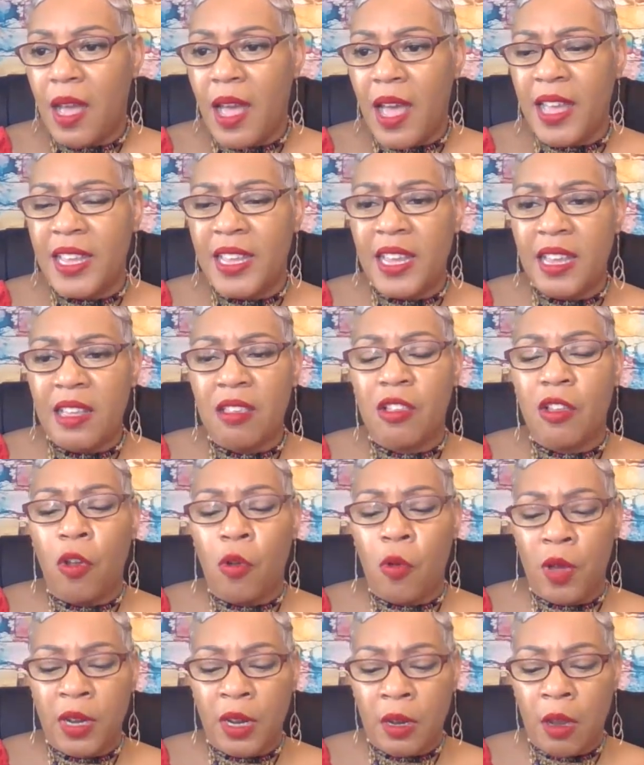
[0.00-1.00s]
I guess,
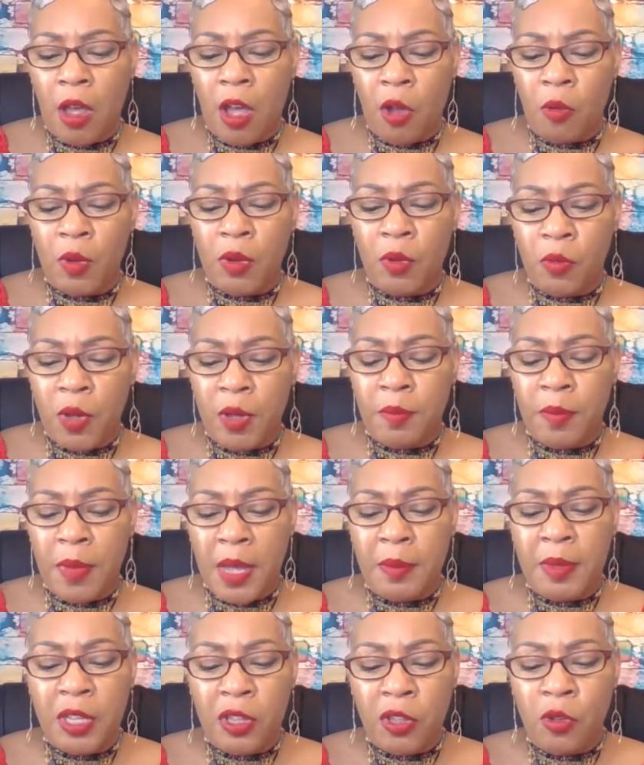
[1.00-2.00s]
going along with what
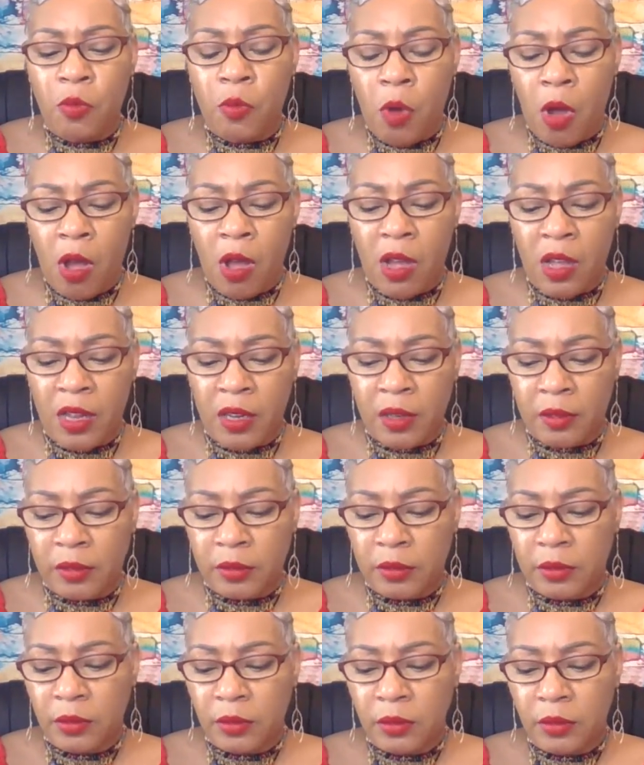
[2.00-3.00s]
maybe you want.
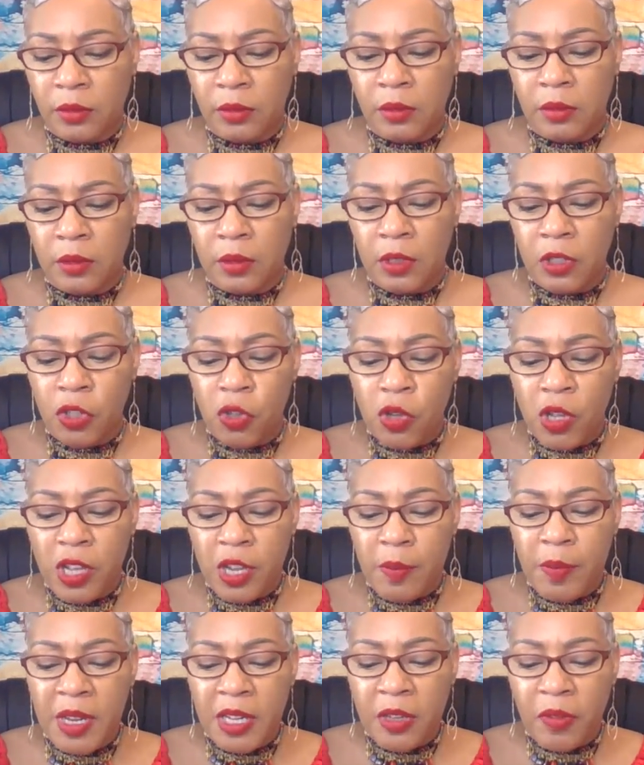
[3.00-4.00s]
You
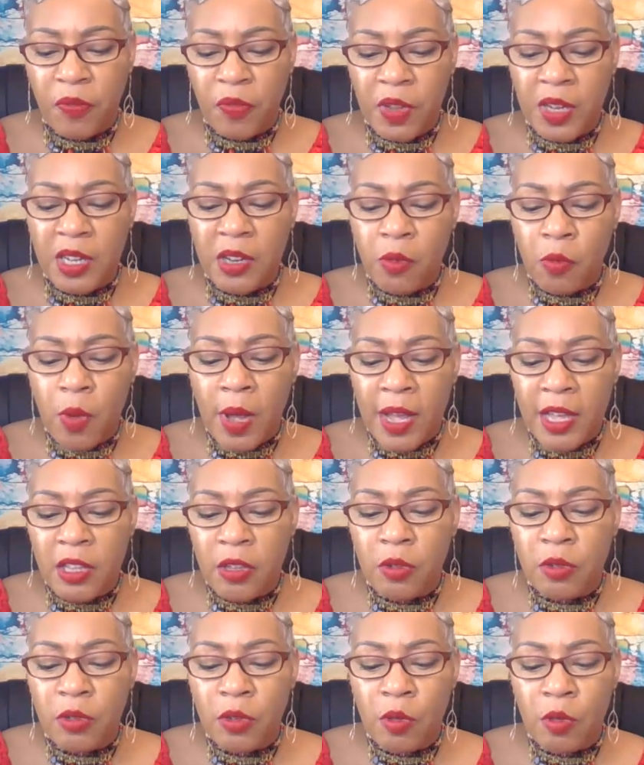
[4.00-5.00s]
could be defending why
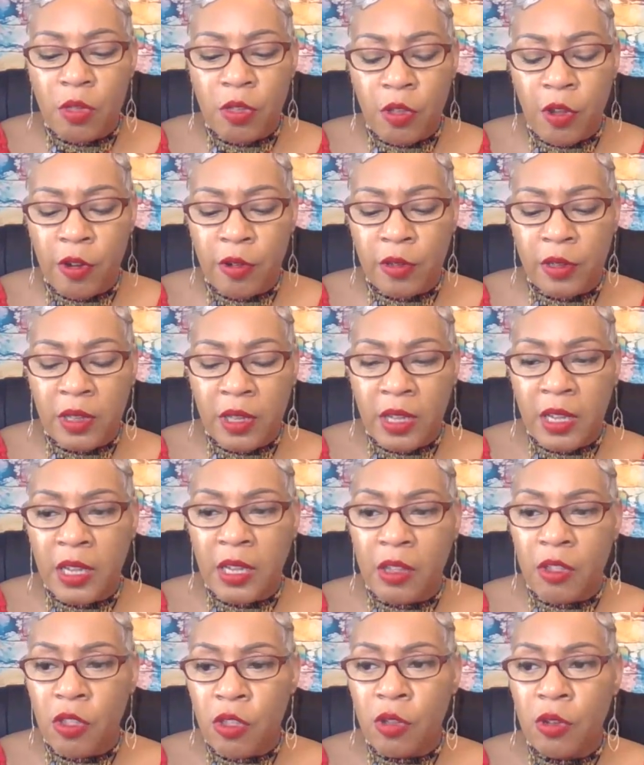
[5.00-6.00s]
you do certain
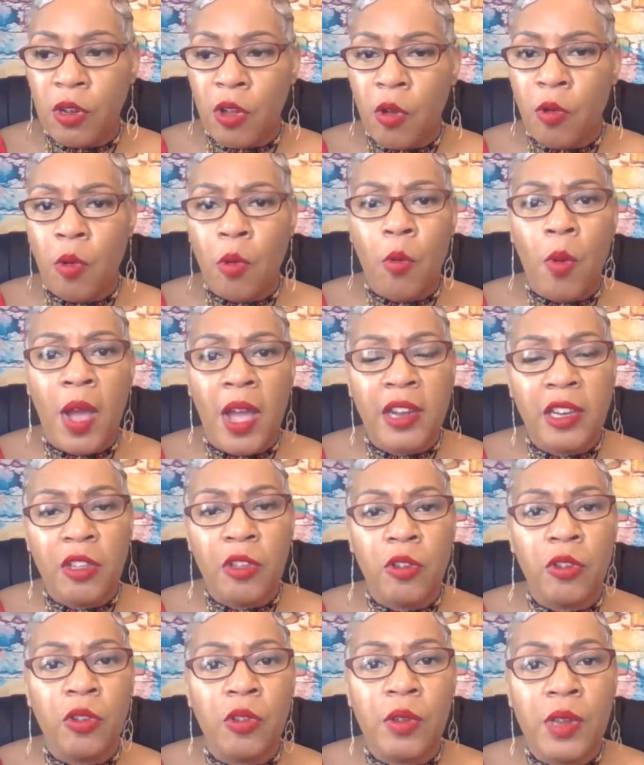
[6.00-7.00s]
things. You know, well, why do
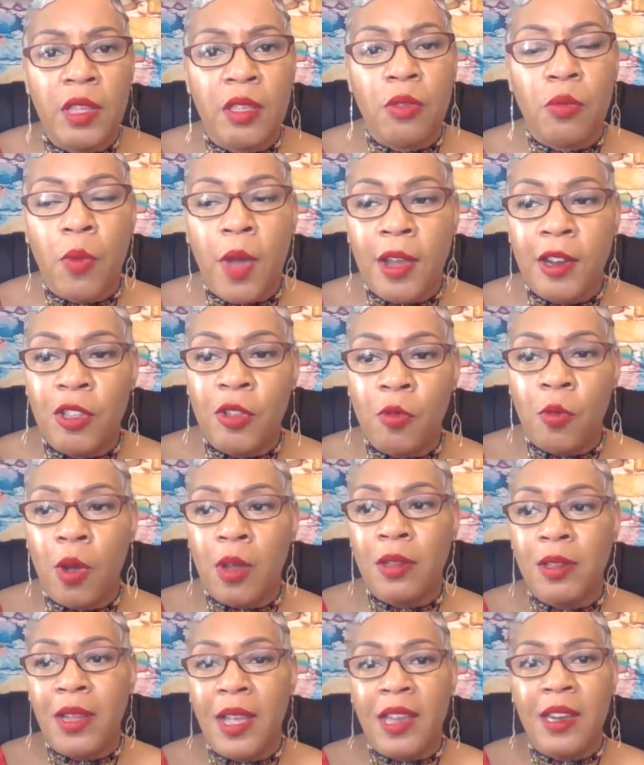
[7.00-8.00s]
you do this? Why do you
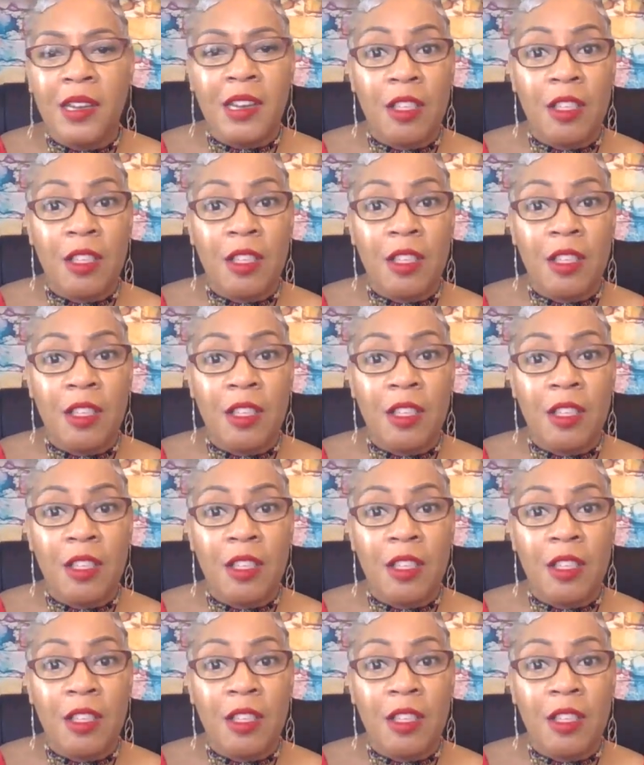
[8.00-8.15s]
want that?